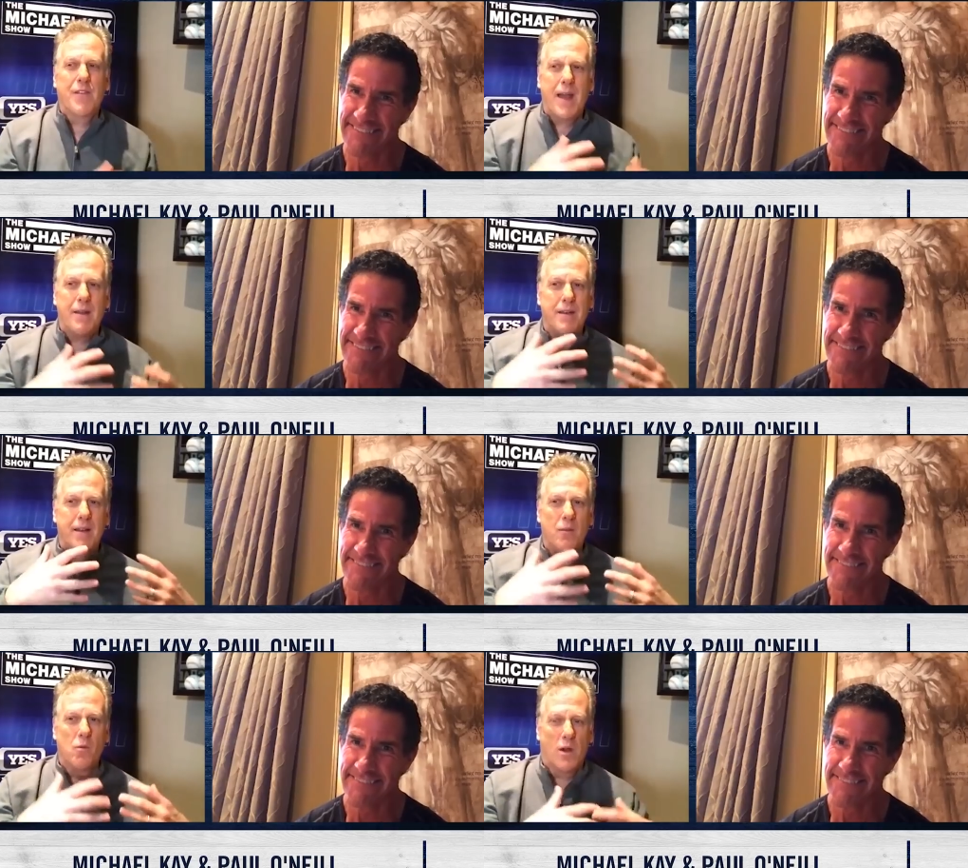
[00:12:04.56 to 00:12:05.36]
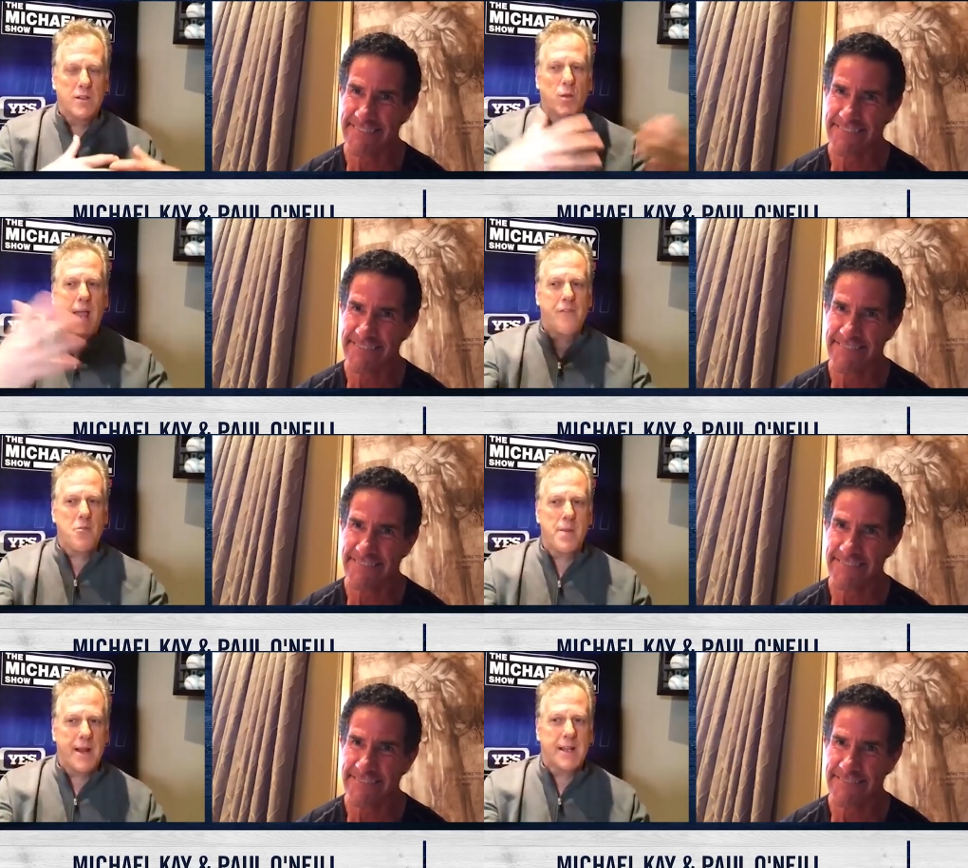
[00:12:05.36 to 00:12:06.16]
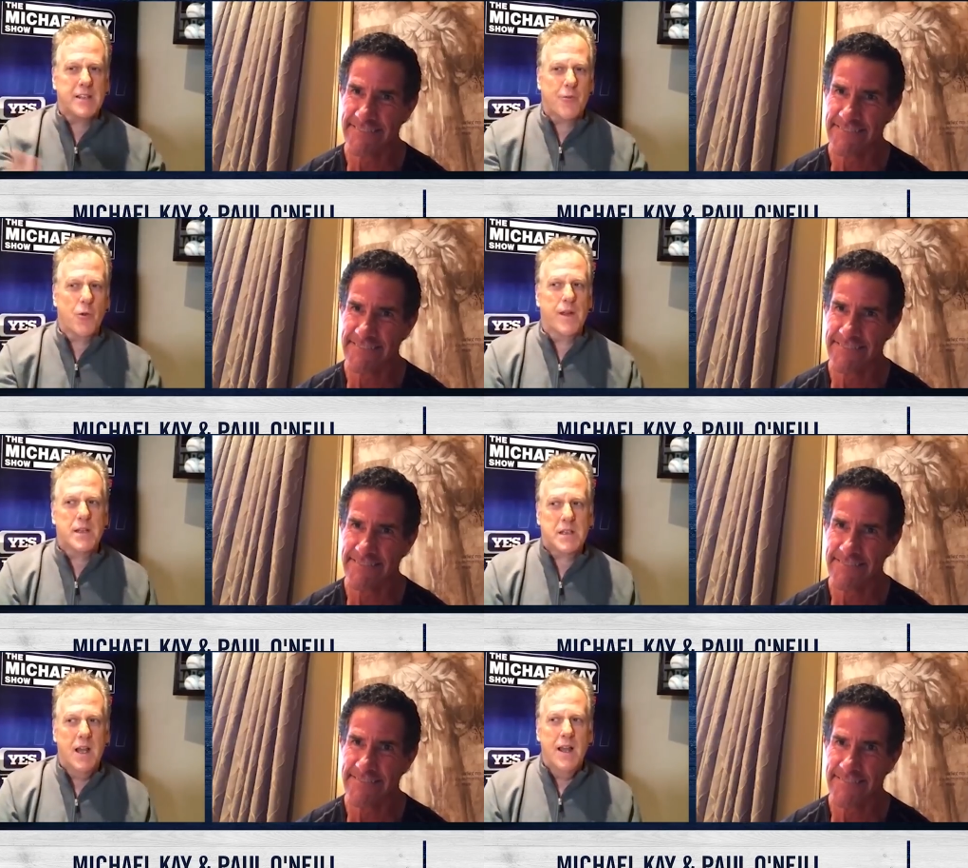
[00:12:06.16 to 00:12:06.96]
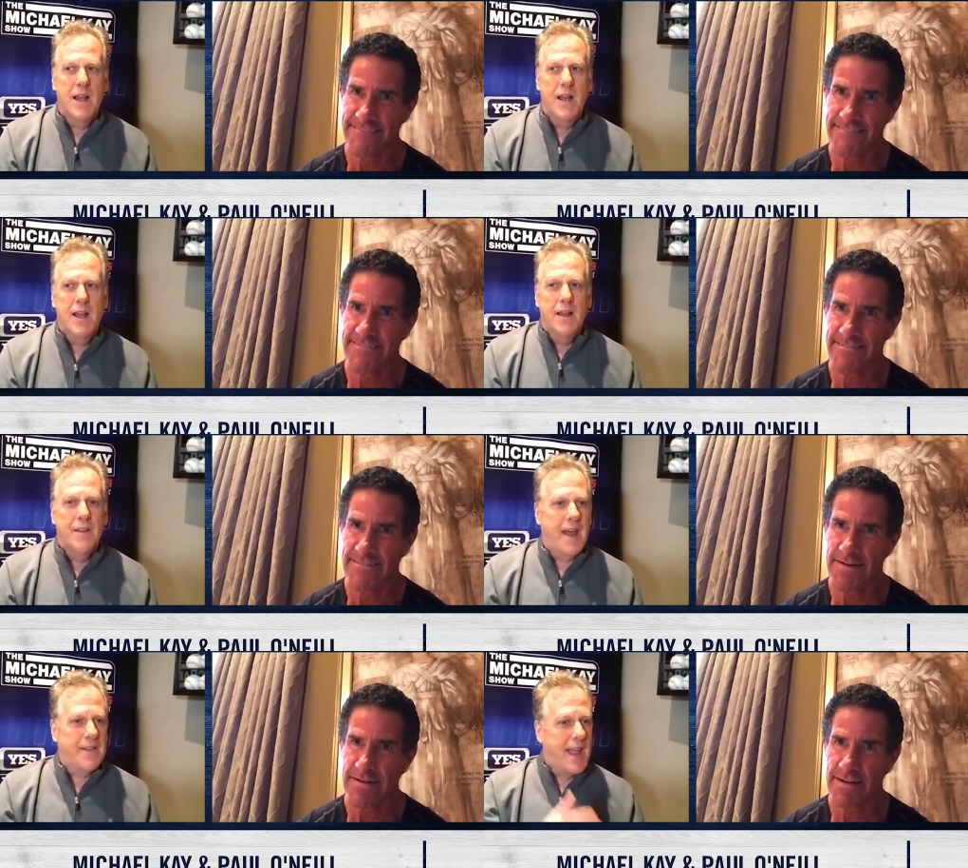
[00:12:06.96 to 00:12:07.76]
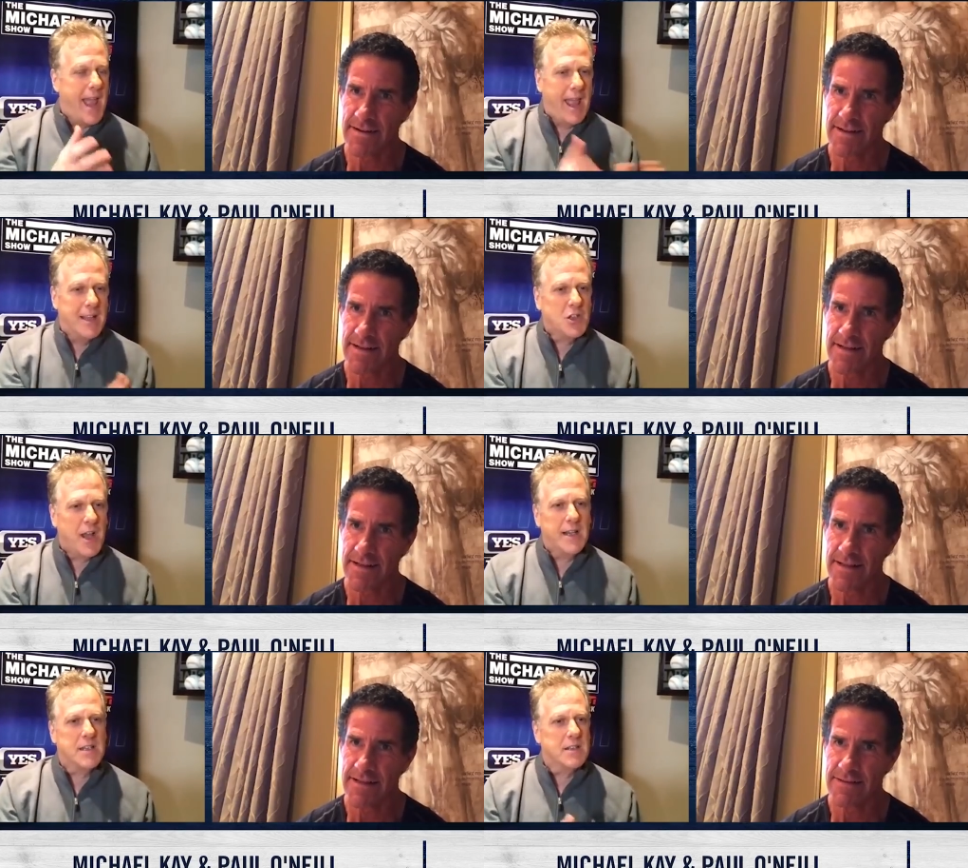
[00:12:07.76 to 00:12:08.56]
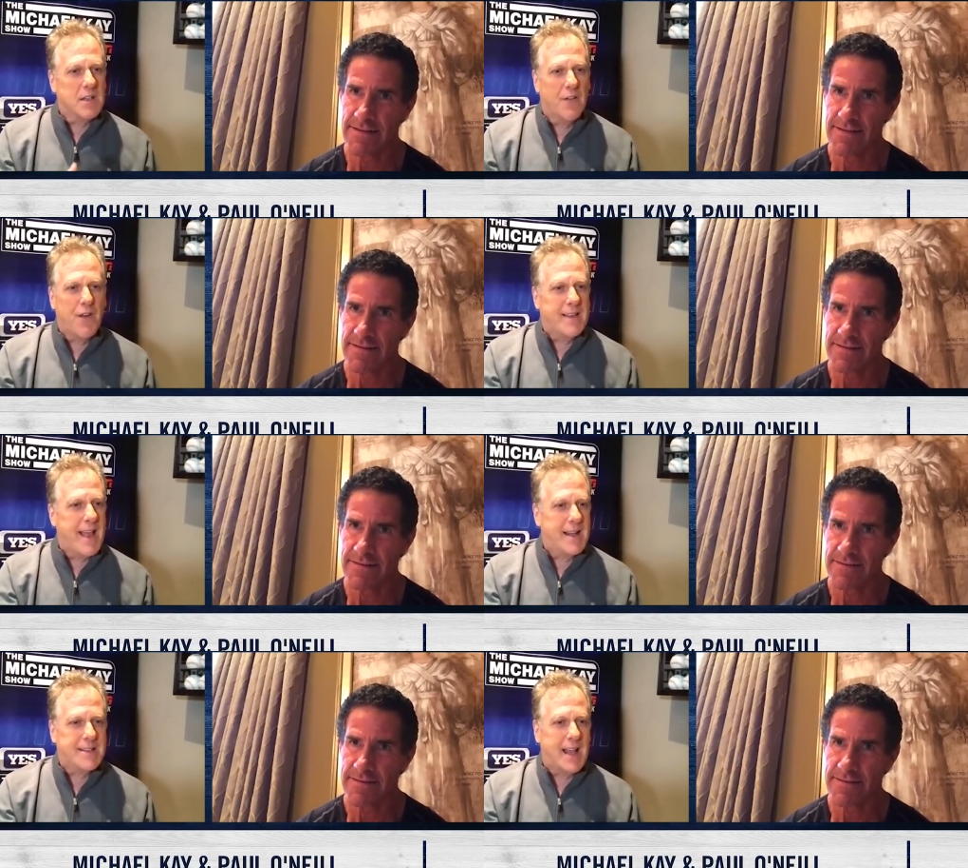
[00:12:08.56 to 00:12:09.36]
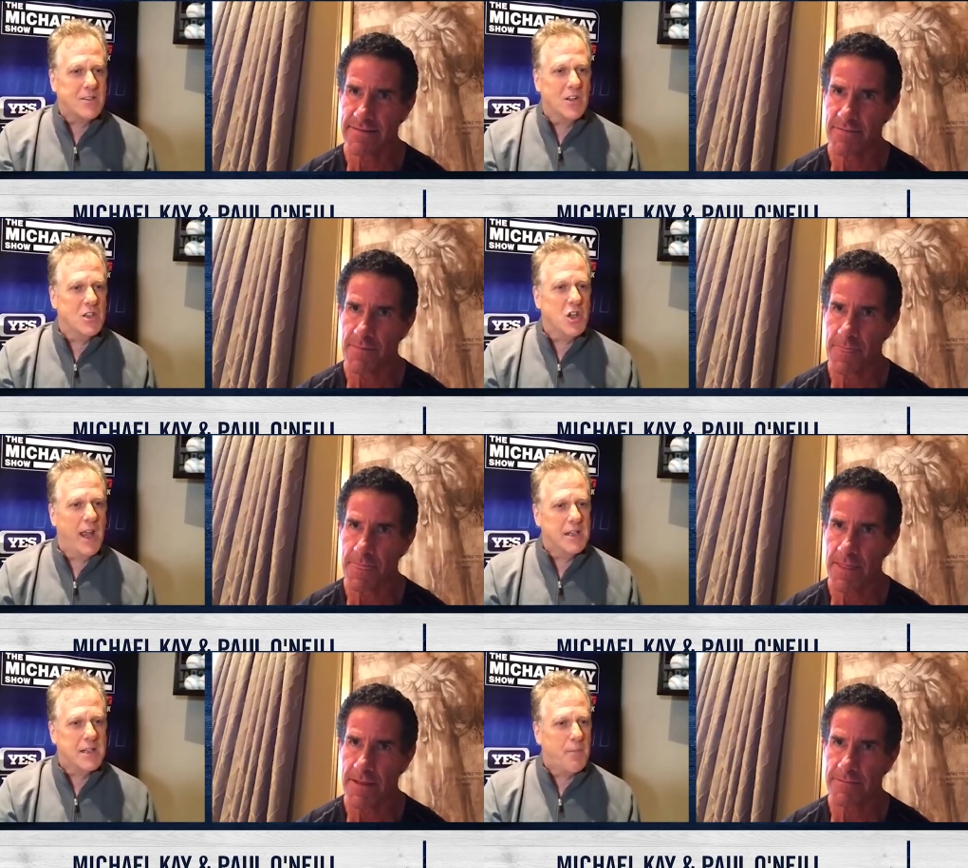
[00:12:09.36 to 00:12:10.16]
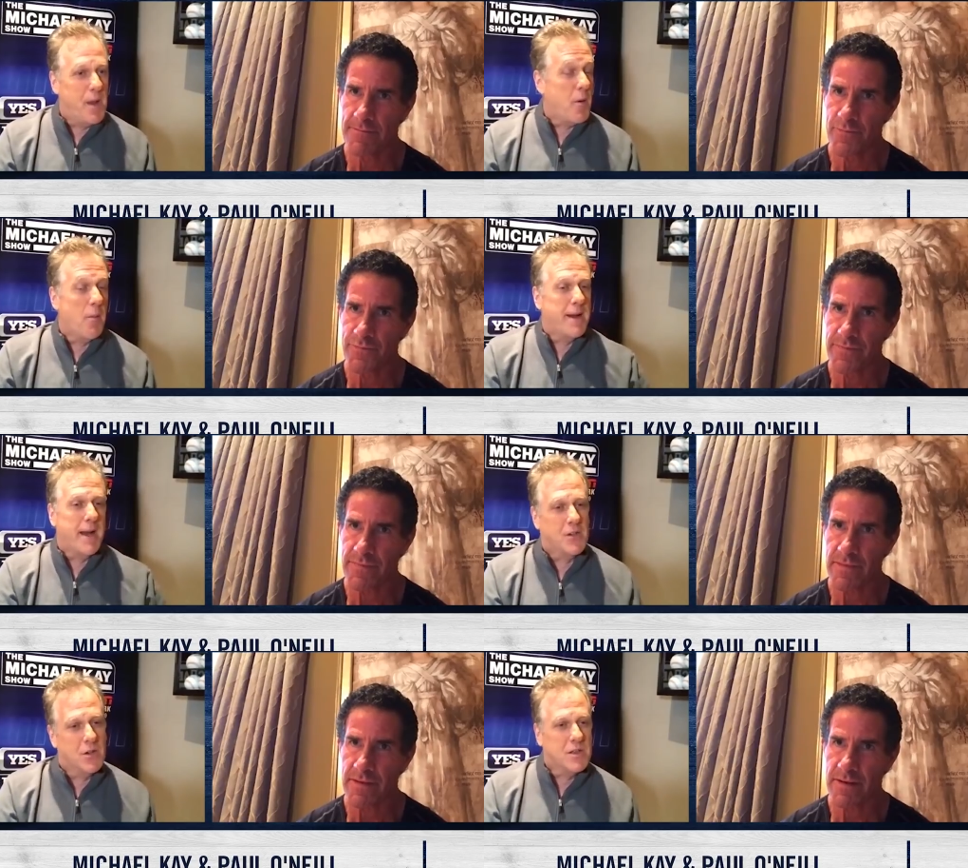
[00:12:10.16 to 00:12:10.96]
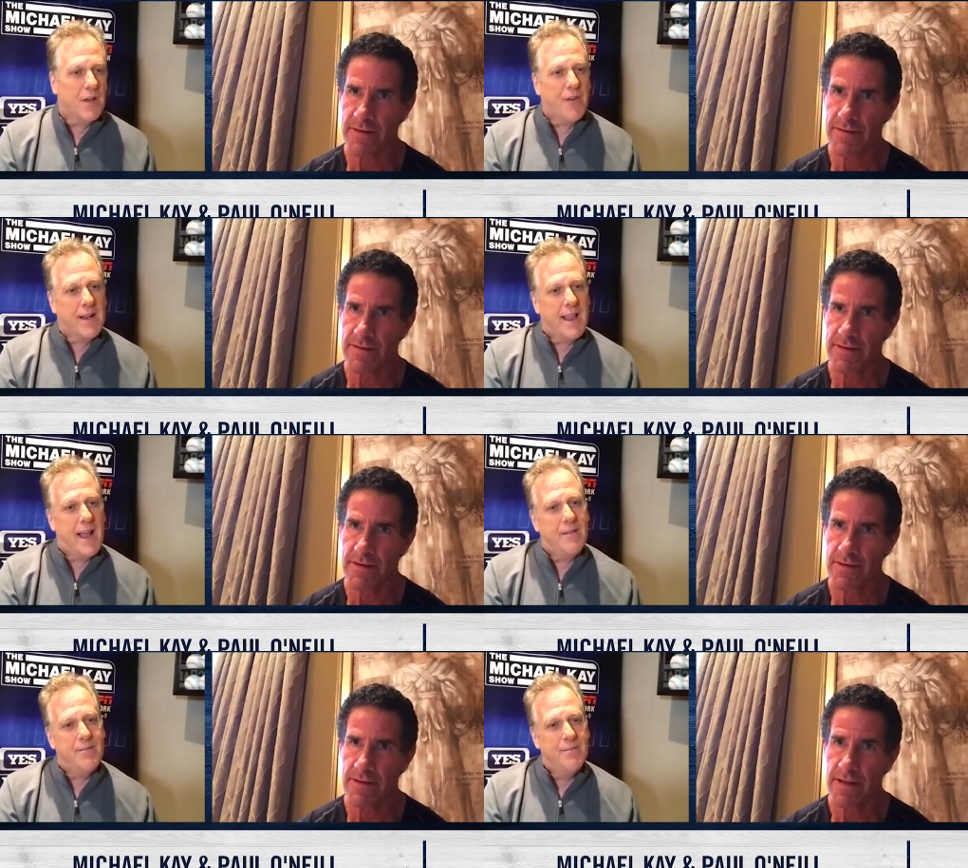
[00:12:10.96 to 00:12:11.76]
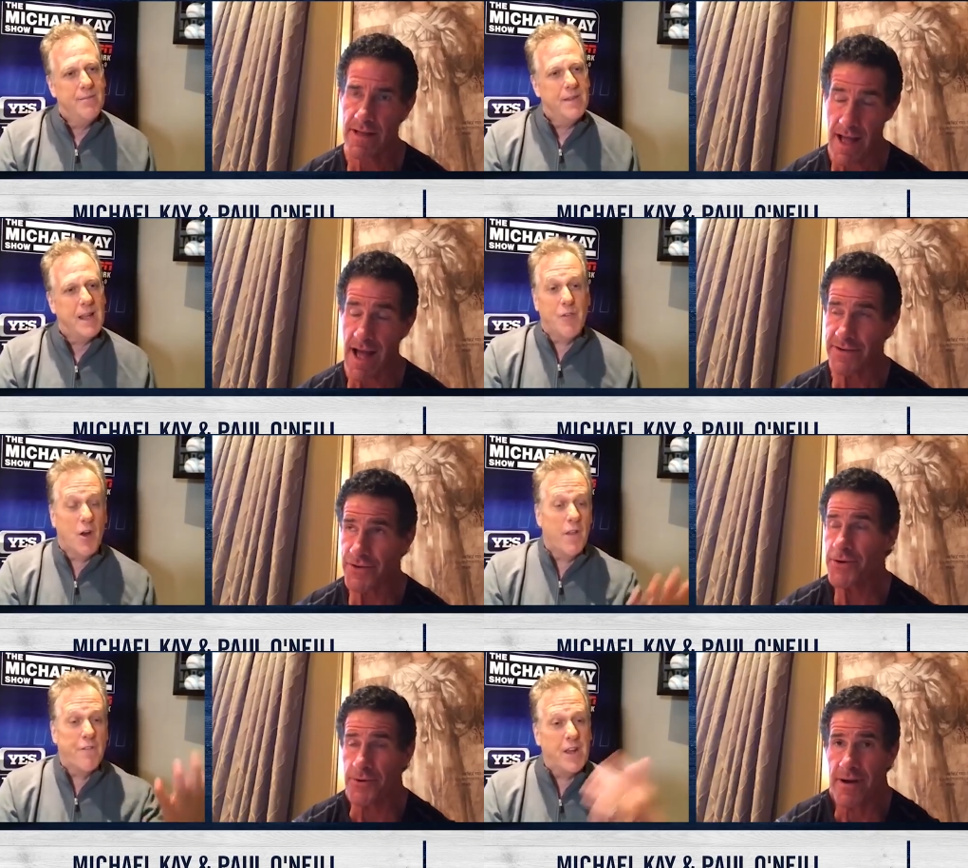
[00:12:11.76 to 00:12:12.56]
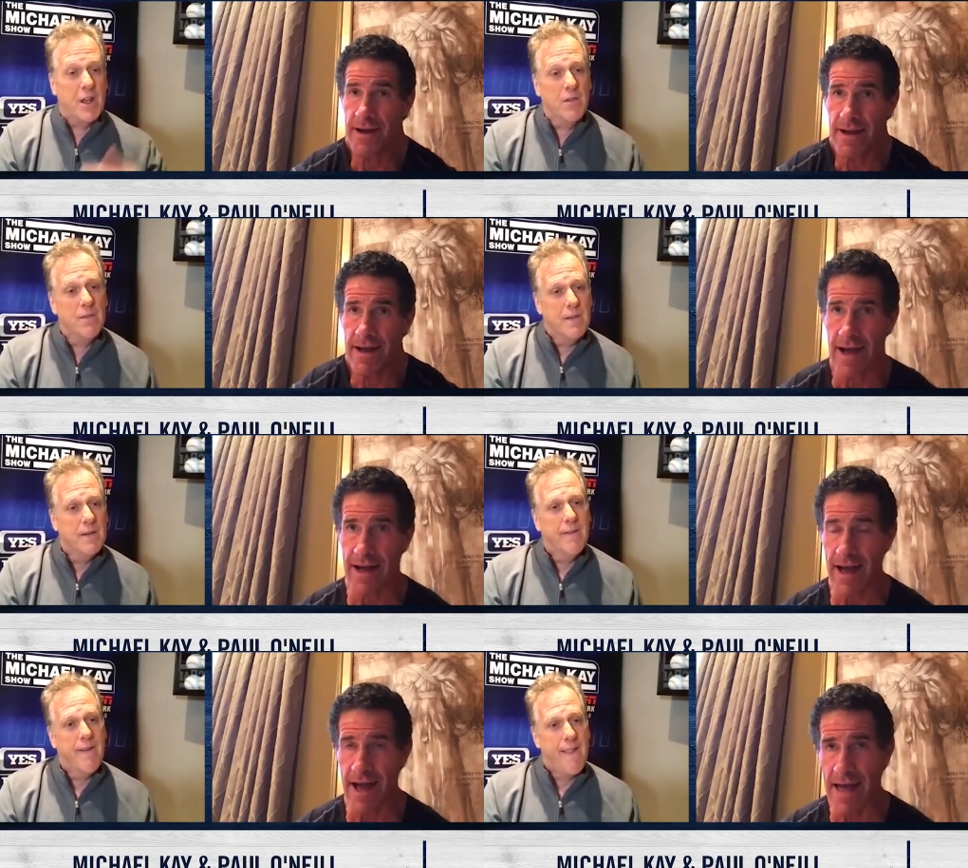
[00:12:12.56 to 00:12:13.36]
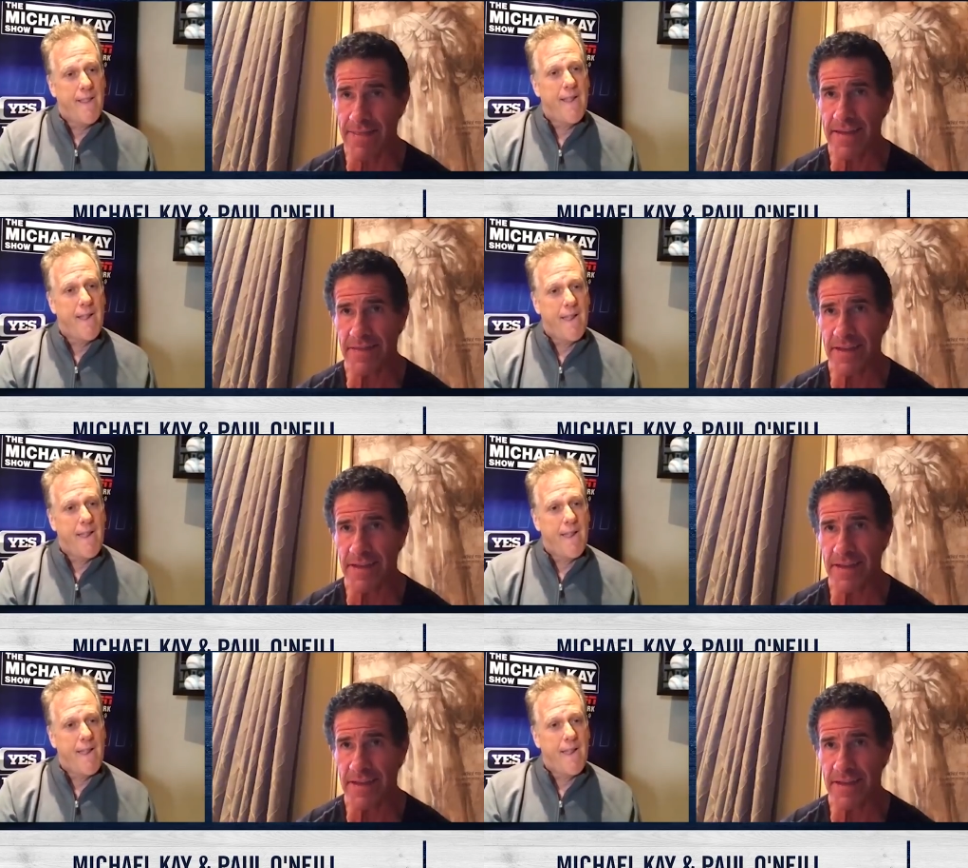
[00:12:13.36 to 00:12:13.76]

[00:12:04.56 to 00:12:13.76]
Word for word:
Speaker 1: that once we everybody gets through this, that the handshakes and stuff like that, so that's going to change, that people might not do stuff like that, I even do. on the field? I, I think